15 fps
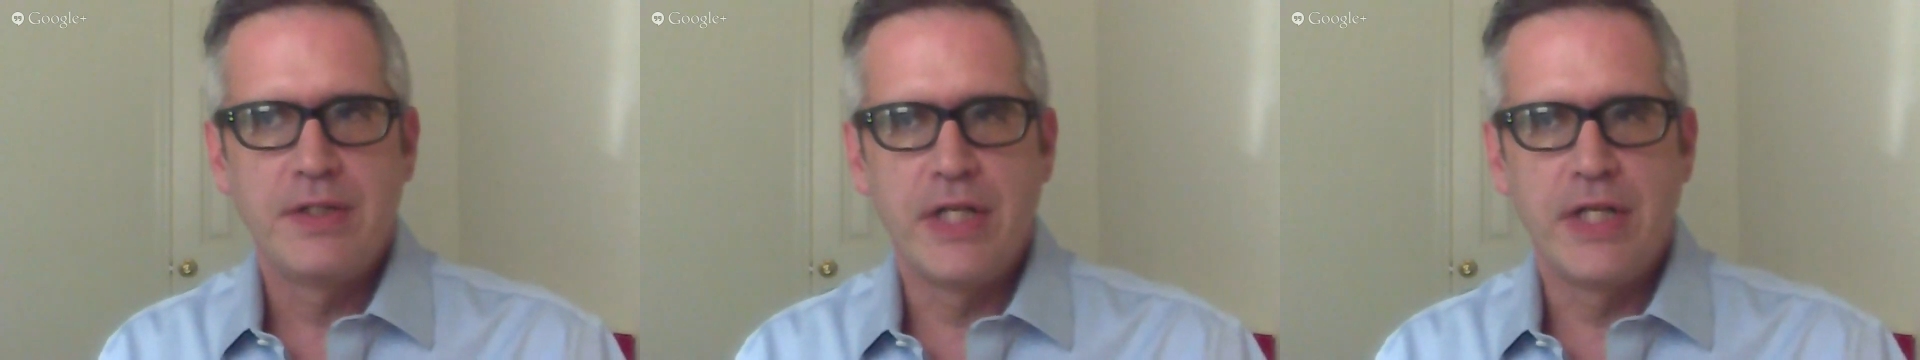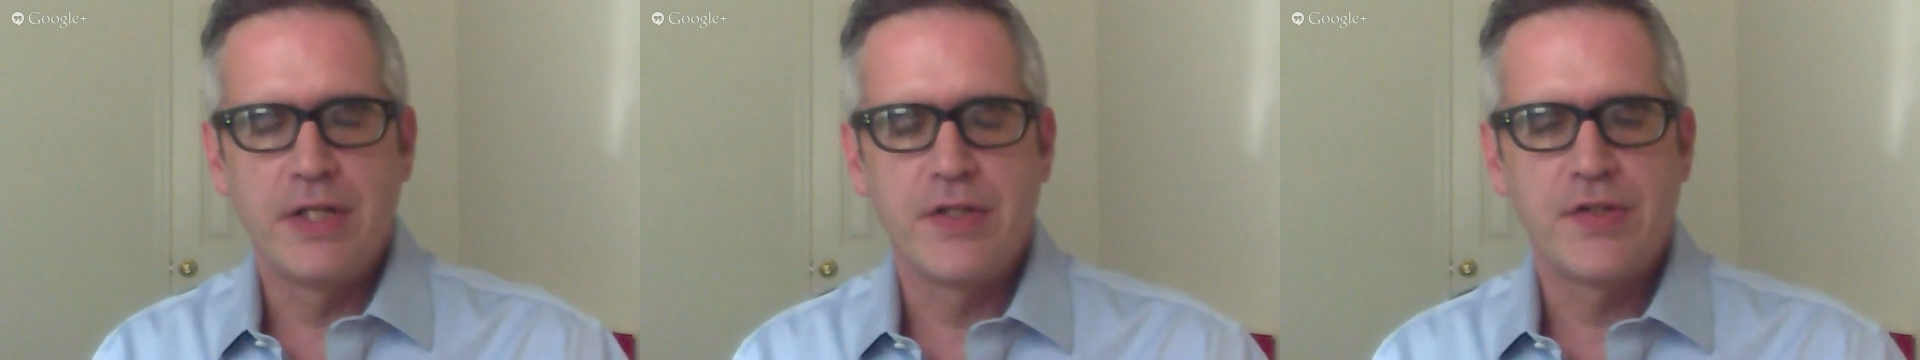
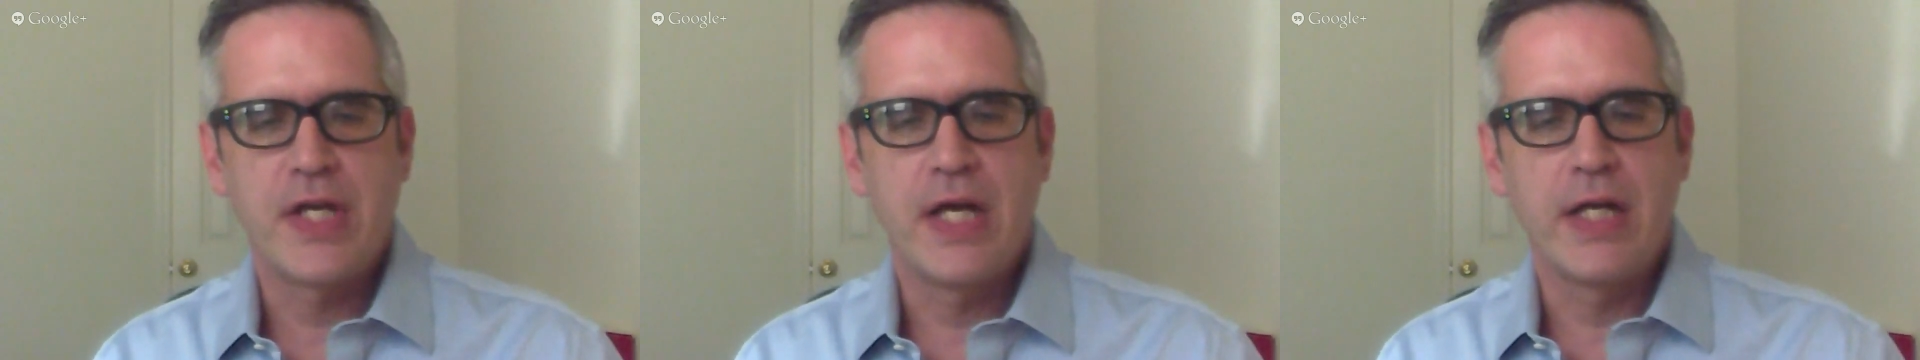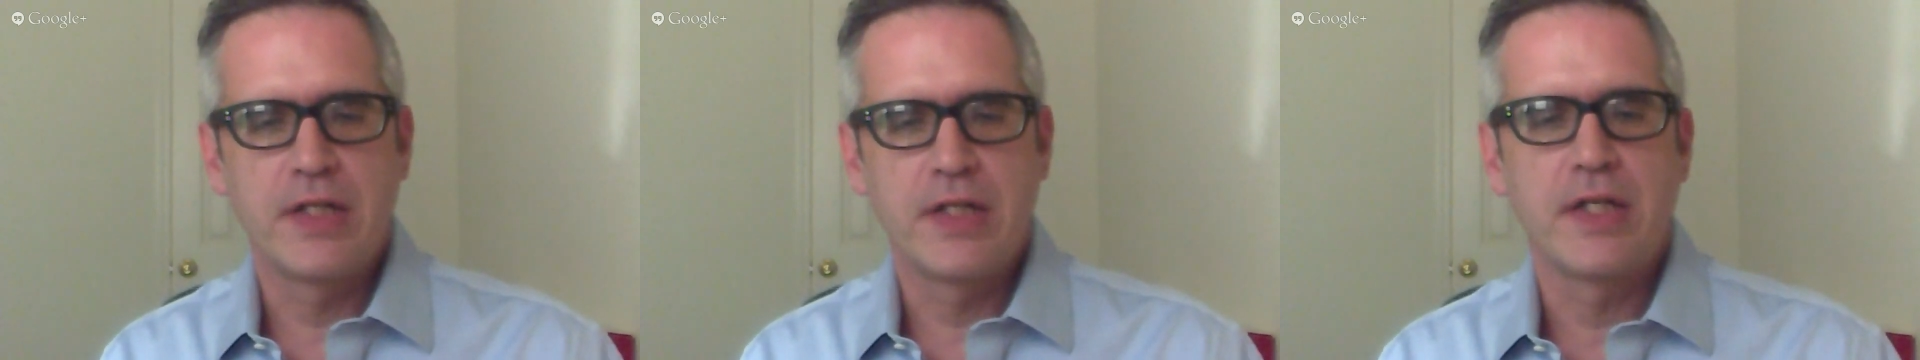
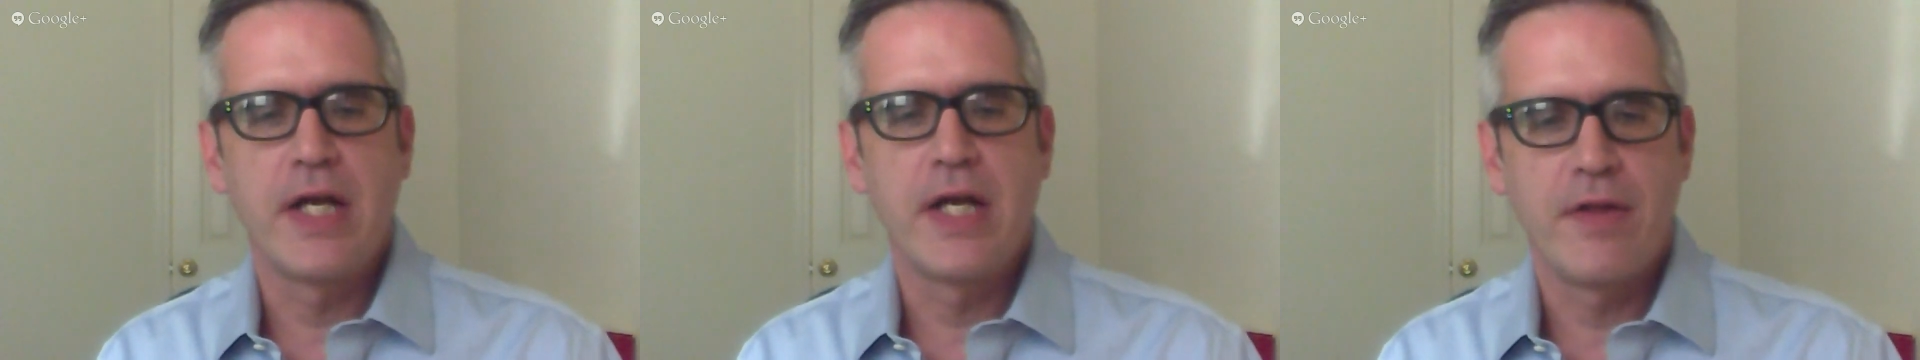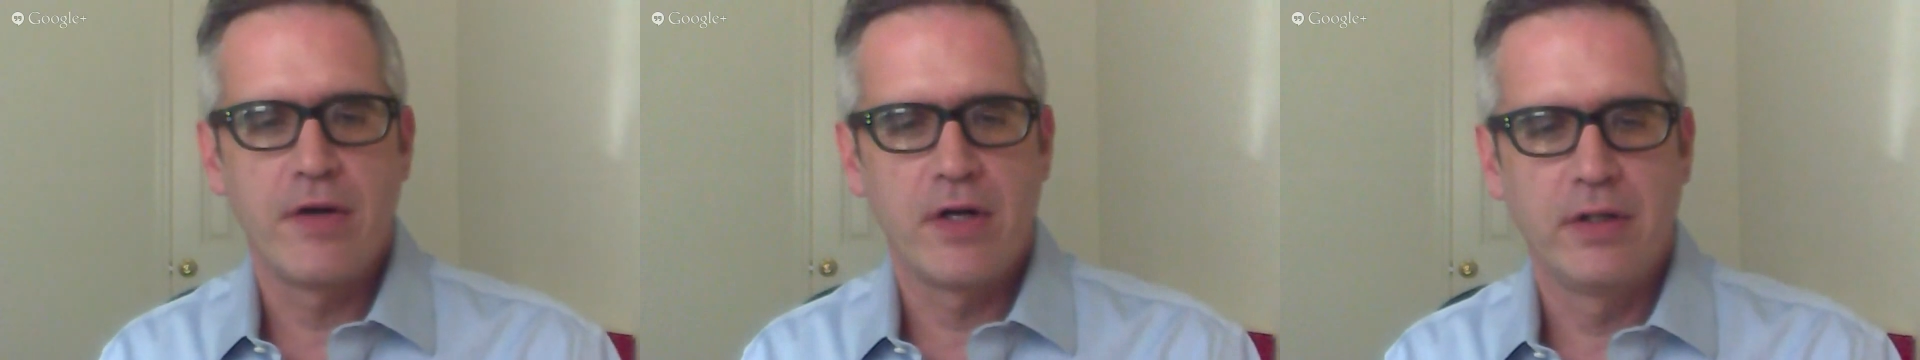dentists getting
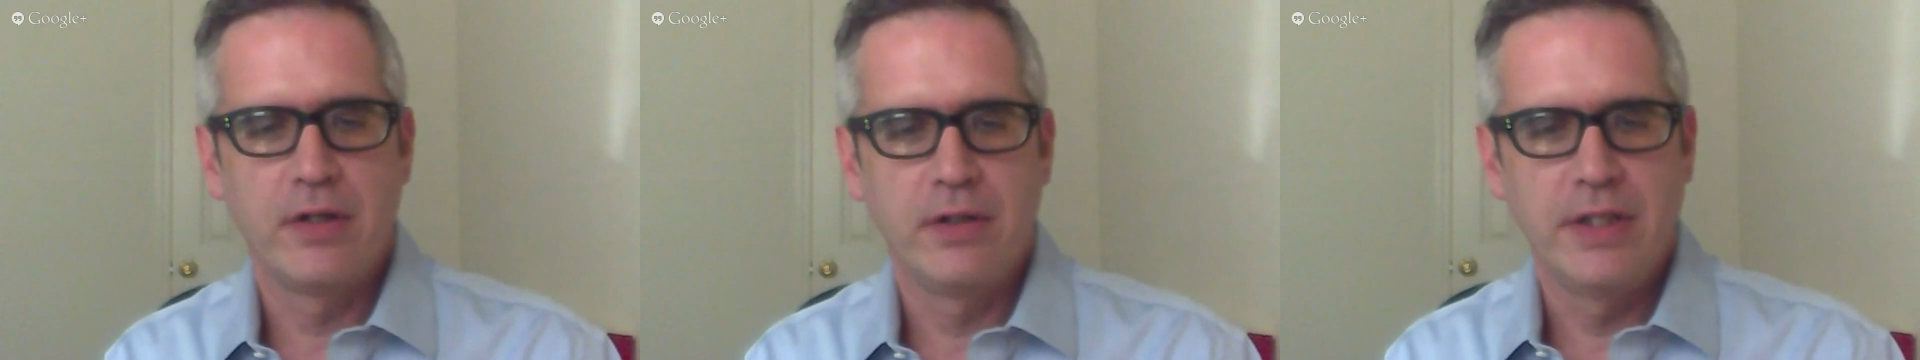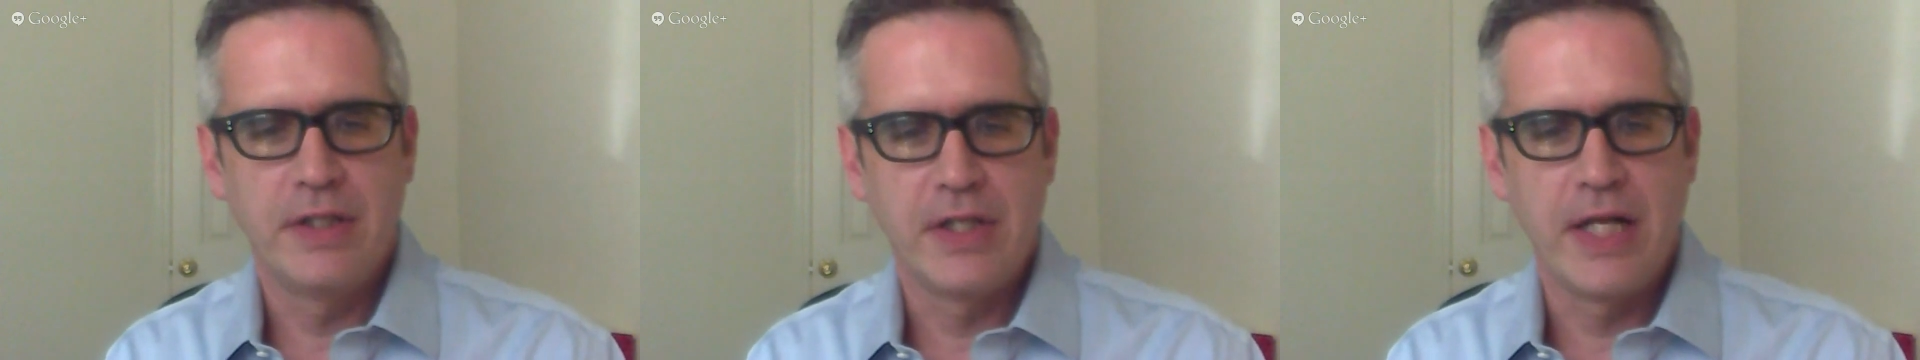together
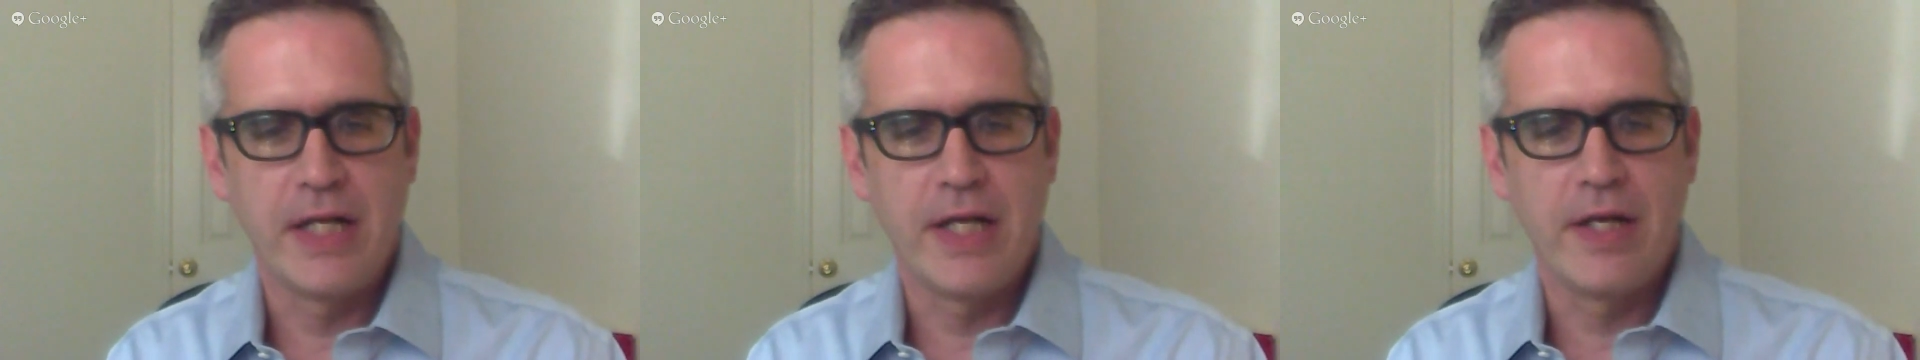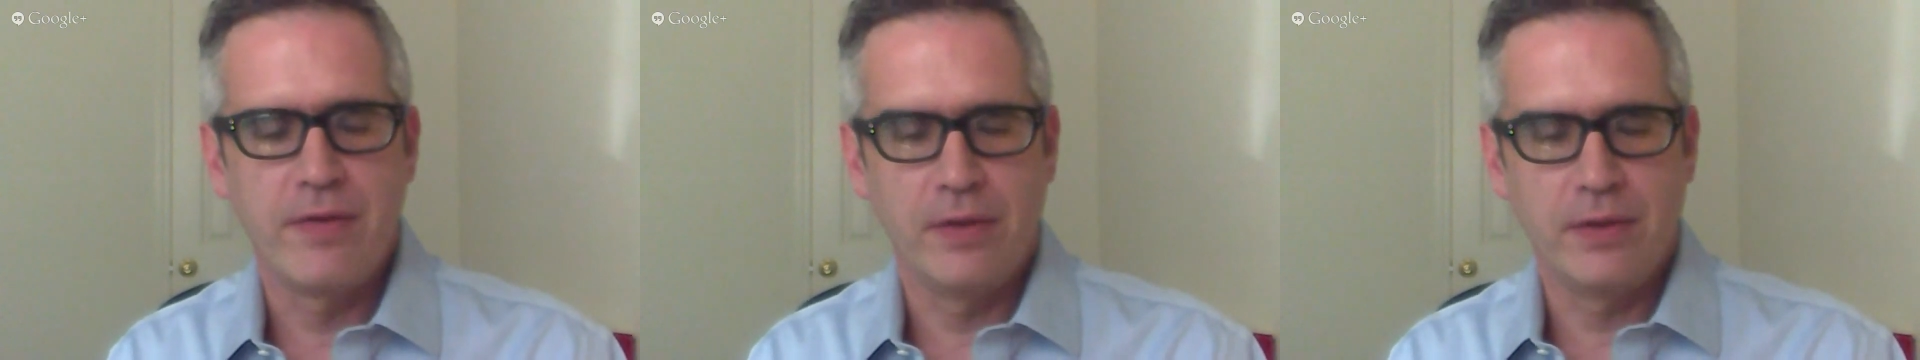and
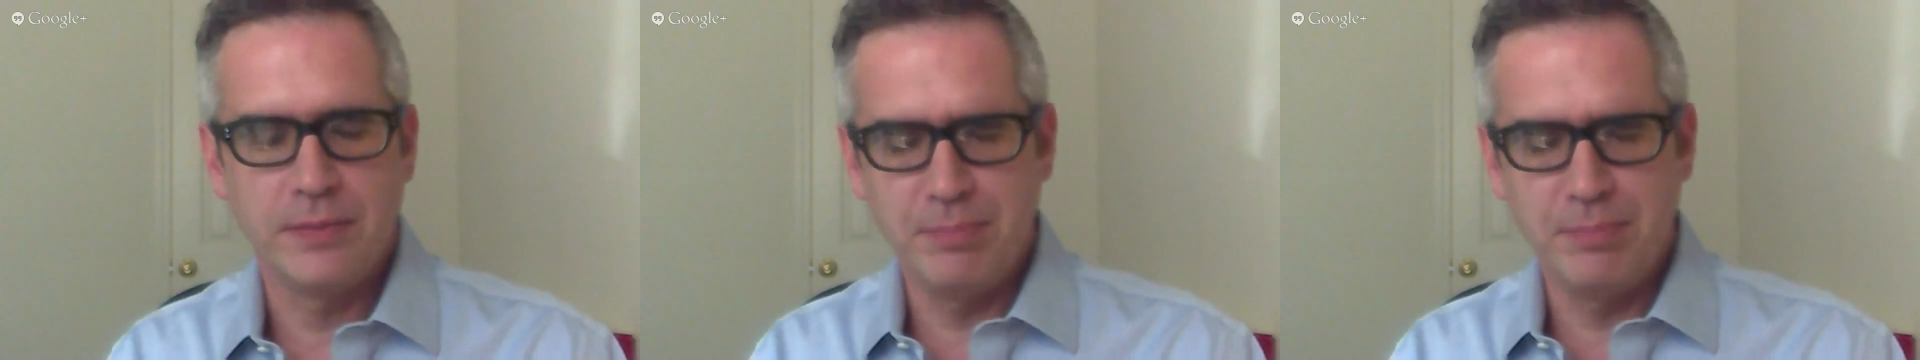getting a,